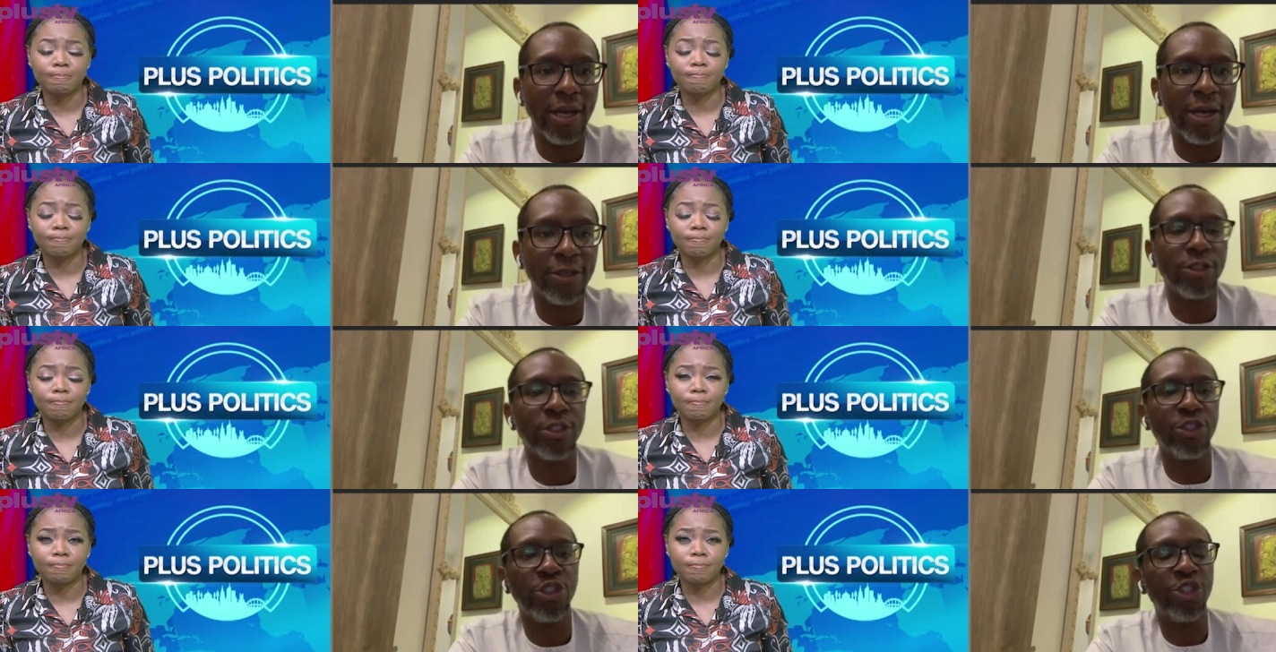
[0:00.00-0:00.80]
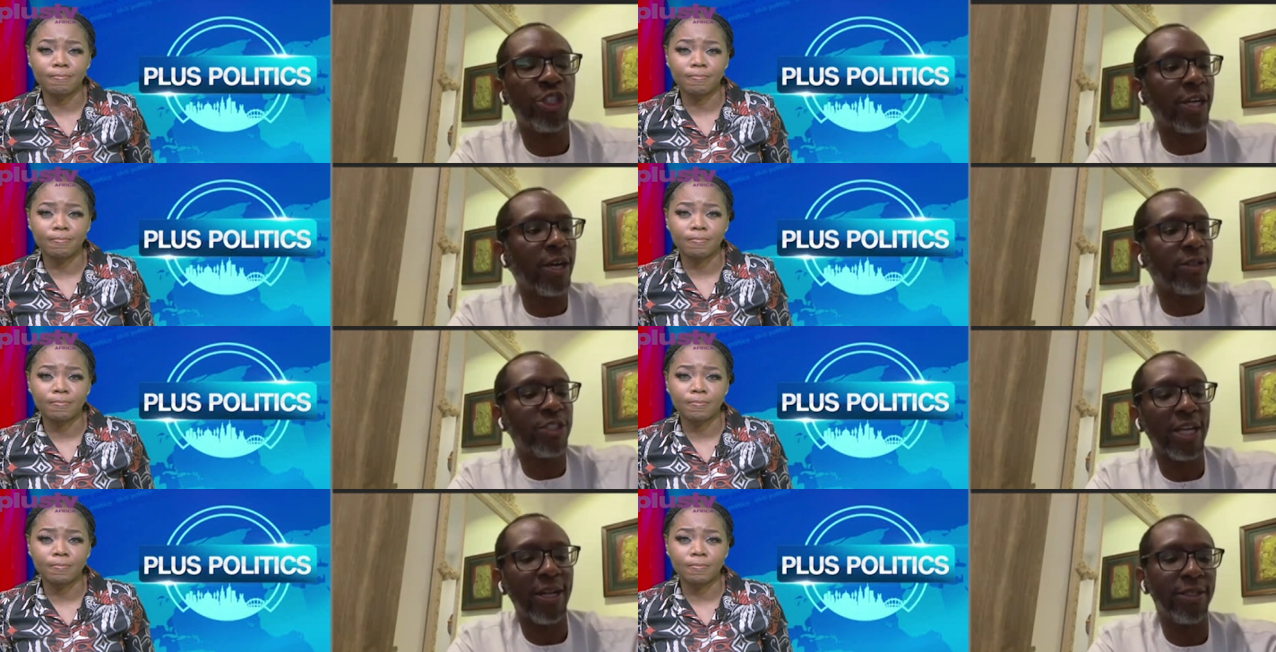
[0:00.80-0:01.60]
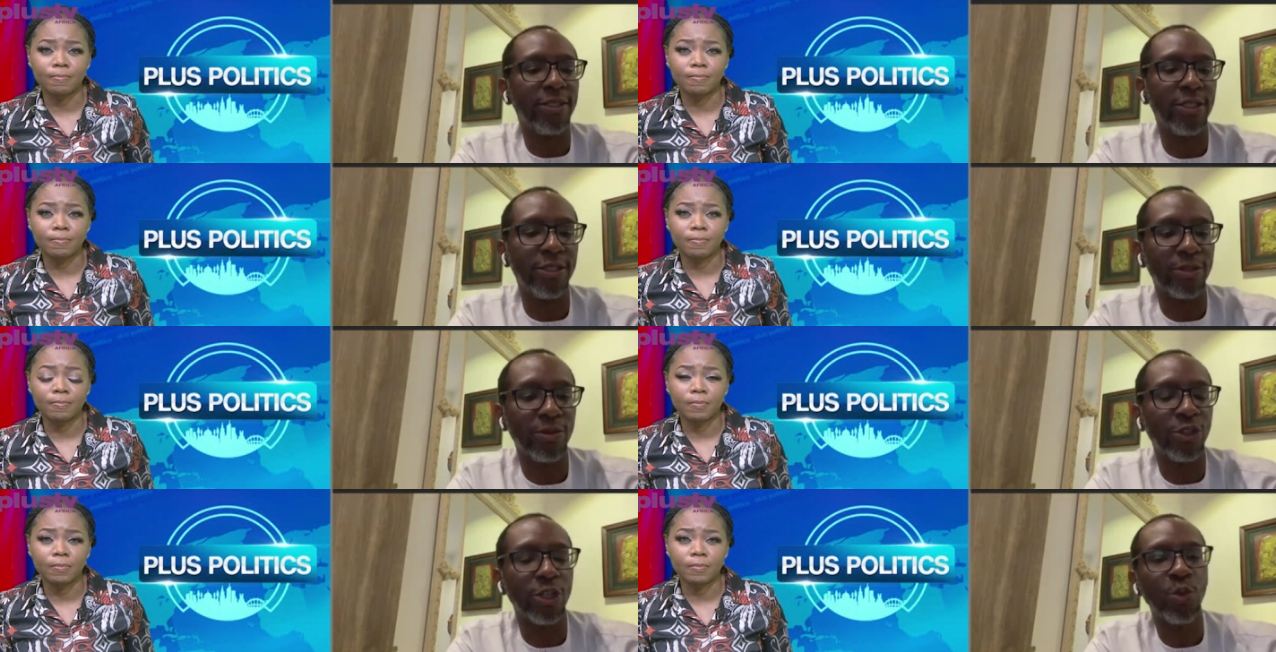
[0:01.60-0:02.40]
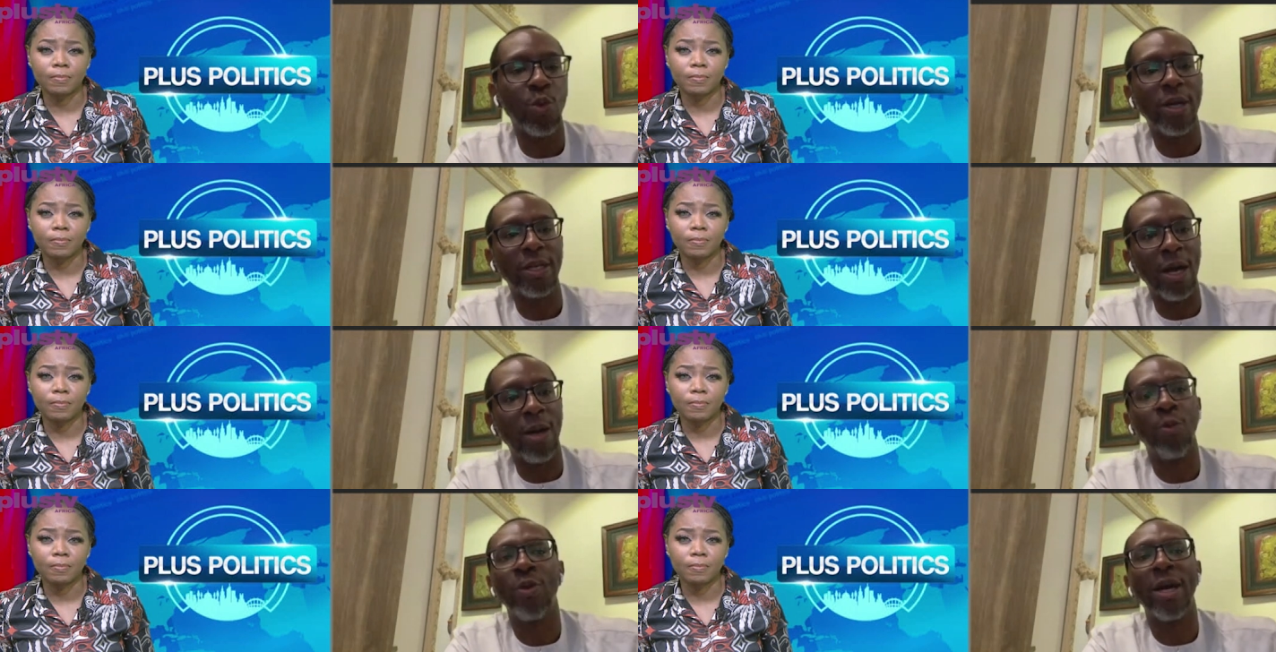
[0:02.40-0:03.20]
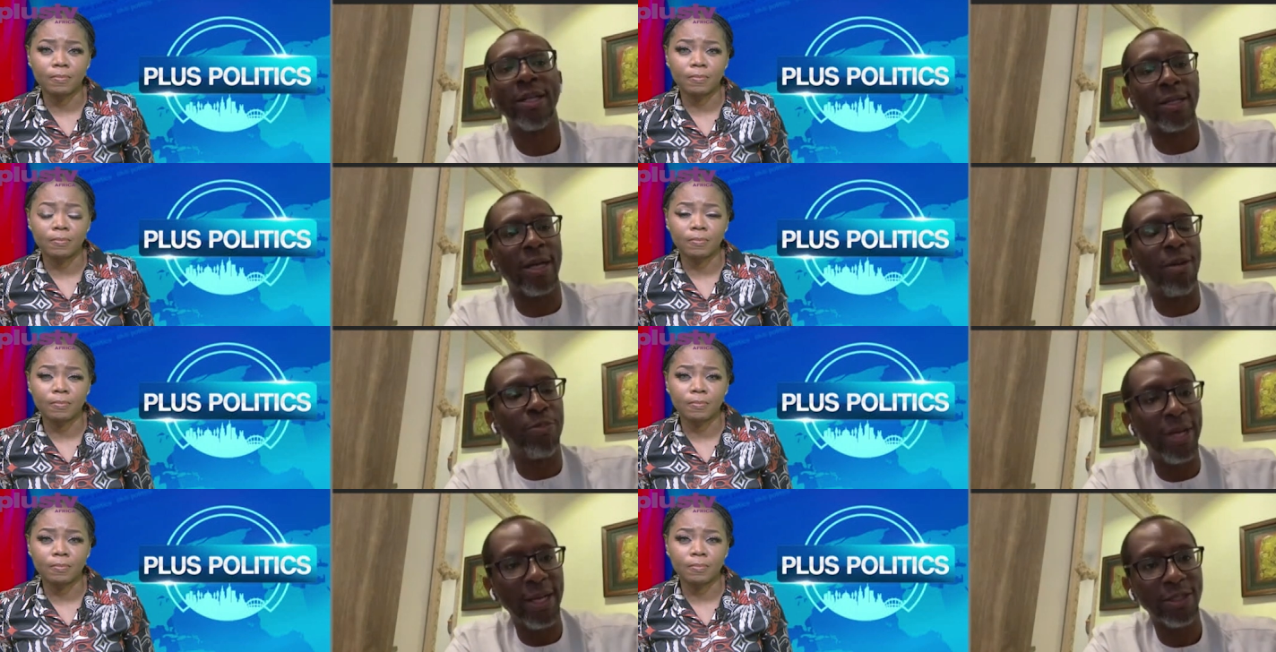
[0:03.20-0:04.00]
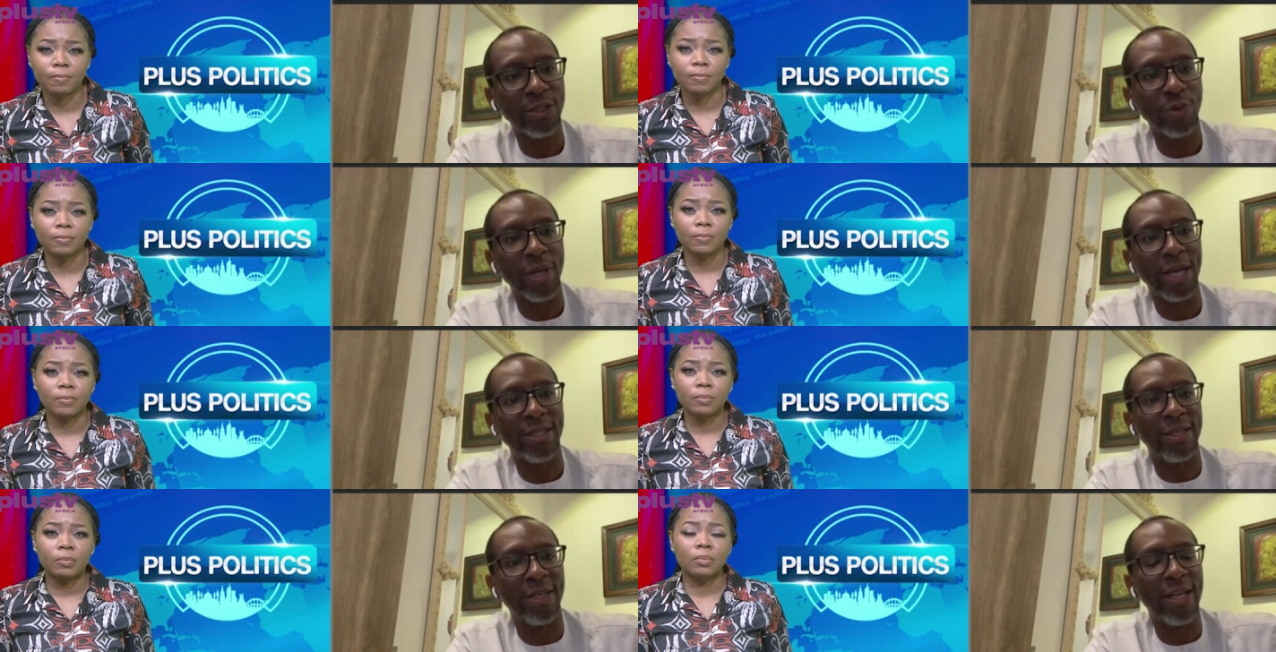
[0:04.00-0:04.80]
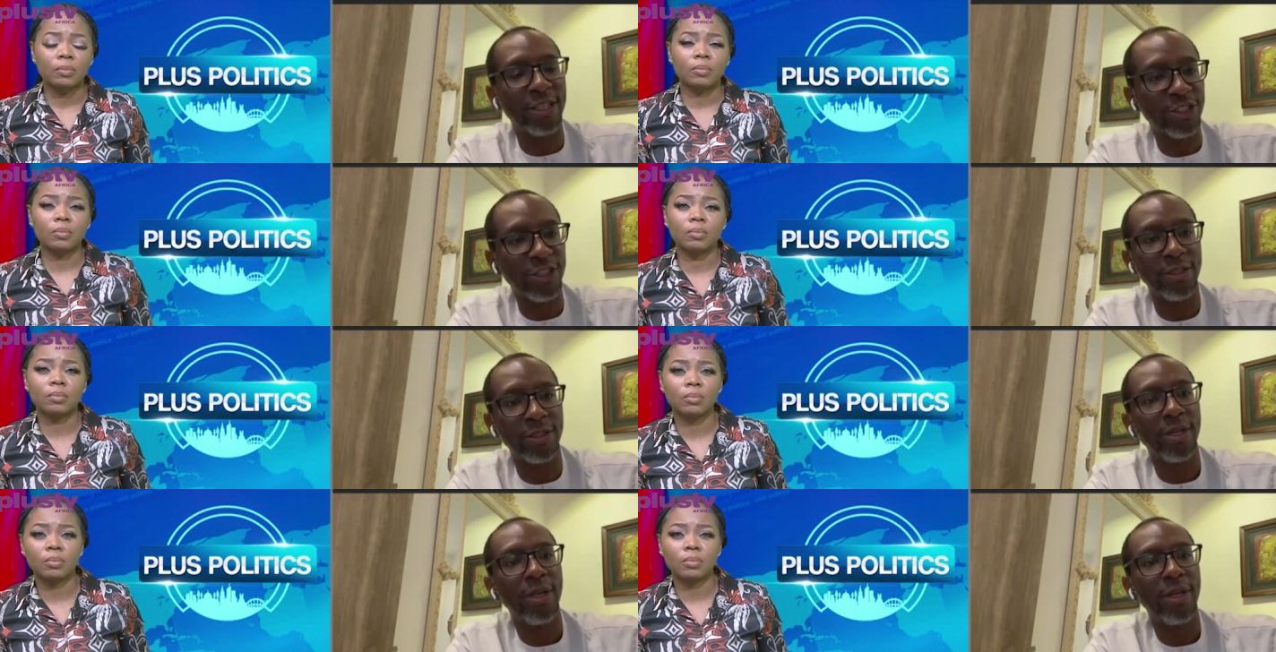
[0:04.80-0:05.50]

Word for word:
Speaker 1: And so the judicial challenge is, is just one arm. We had our campaigns, we had the elections,